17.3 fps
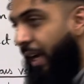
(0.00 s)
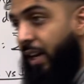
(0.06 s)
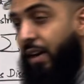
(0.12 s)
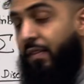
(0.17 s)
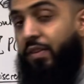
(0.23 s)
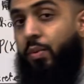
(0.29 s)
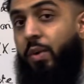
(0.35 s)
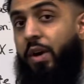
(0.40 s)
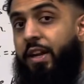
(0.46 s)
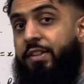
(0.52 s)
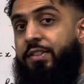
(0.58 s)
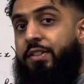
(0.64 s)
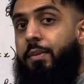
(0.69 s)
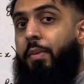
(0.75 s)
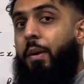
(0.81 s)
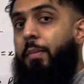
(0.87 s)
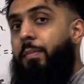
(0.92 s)
In other words,
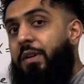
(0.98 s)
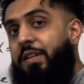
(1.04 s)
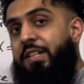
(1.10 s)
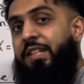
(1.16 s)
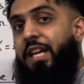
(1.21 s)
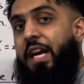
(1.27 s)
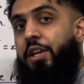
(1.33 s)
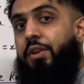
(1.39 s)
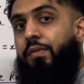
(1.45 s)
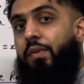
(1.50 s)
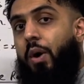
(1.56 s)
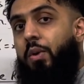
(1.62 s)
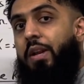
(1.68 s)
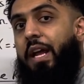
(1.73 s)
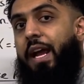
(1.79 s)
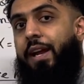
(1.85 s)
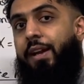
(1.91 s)
the probability that you
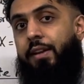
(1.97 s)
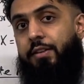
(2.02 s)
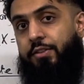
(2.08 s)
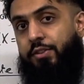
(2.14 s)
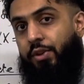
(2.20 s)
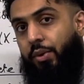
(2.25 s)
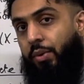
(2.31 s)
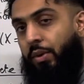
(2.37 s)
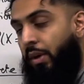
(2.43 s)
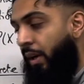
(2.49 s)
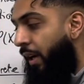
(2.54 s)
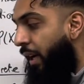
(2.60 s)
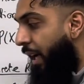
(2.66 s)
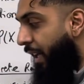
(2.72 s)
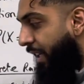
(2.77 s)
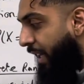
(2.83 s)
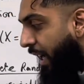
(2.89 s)
roll a 2.
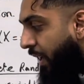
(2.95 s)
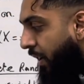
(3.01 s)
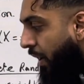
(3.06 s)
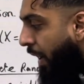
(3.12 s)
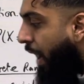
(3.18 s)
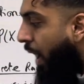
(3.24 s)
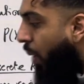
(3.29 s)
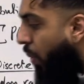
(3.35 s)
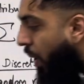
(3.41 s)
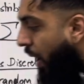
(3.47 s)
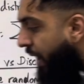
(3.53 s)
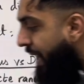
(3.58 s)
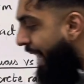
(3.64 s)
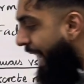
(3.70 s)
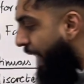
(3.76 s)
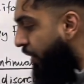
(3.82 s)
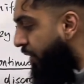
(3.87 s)
Again,
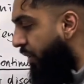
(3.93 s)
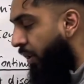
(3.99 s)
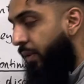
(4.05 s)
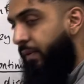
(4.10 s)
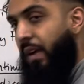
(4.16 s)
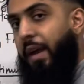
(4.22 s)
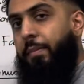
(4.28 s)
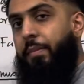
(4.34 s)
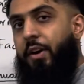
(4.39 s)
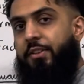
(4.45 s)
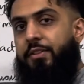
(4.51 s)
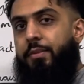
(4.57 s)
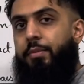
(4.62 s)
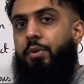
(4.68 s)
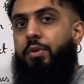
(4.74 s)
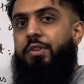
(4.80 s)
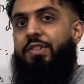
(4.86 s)
1 out of a
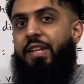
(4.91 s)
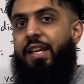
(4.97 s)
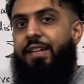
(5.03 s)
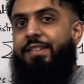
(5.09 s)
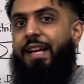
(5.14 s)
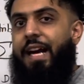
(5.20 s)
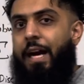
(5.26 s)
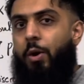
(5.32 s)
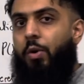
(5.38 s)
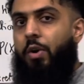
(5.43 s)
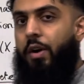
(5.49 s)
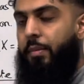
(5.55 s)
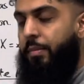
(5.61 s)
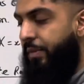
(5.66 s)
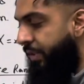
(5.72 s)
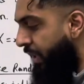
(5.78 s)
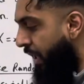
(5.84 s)
possible 6
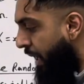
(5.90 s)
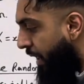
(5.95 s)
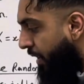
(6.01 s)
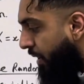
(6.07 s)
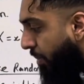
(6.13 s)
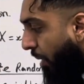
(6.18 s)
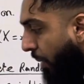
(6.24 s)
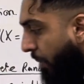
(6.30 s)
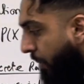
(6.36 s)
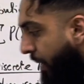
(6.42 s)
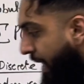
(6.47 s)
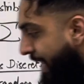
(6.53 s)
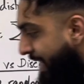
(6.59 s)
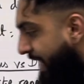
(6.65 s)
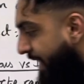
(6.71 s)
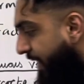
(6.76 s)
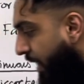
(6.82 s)
outcomes. The
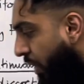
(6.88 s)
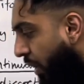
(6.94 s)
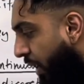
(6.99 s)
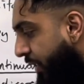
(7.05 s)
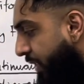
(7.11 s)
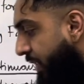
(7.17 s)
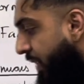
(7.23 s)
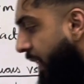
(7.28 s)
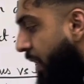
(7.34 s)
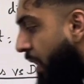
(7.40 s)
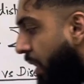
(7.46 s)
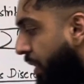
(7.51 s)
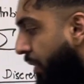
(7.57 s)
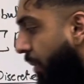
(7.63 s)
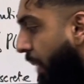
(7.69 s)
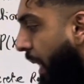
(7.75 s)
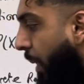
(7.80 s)
probability is a constant
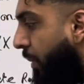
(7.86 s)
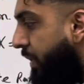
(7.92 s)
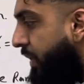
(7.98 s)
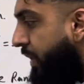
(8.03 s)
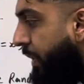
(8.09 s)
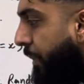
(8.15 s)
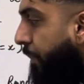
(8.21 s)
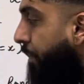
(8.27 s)
throughout.